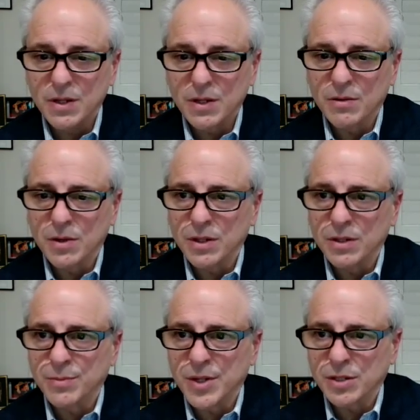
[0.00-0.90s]

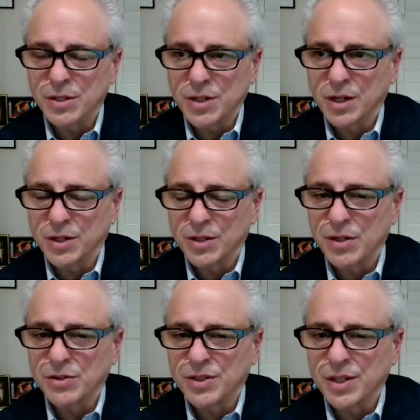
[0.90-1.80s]
especially young
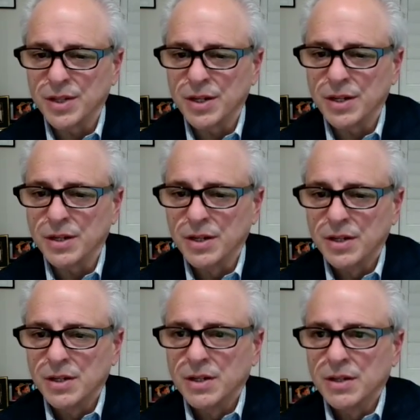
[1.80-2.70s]
adults, that
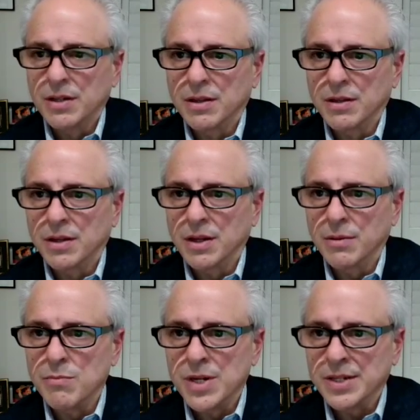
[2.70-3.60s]

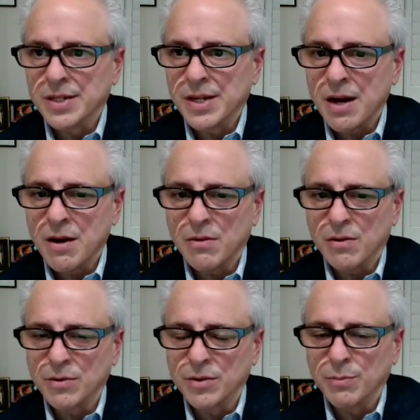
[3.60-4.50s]
they missed
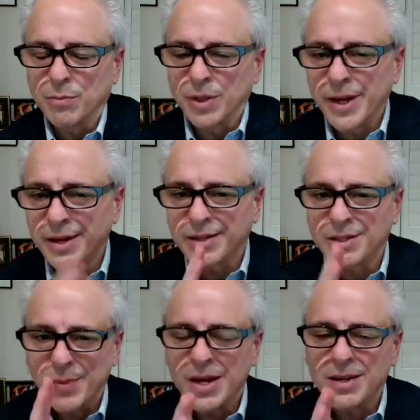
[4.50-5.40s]
out. It was a blank
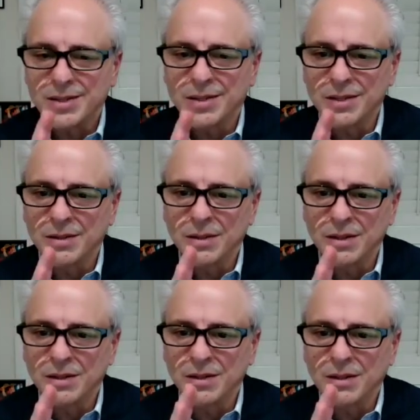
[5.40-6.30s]
space
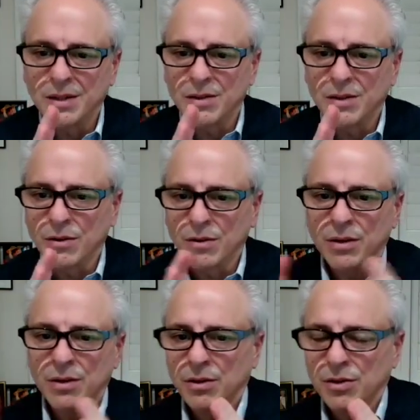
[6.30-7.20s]
in
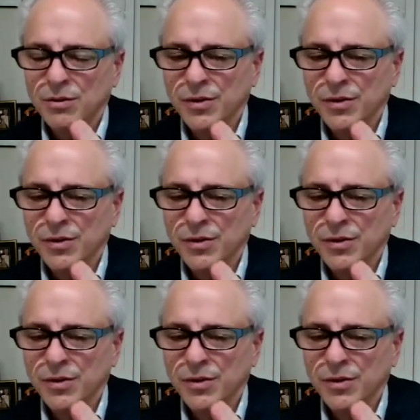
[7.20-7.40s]
their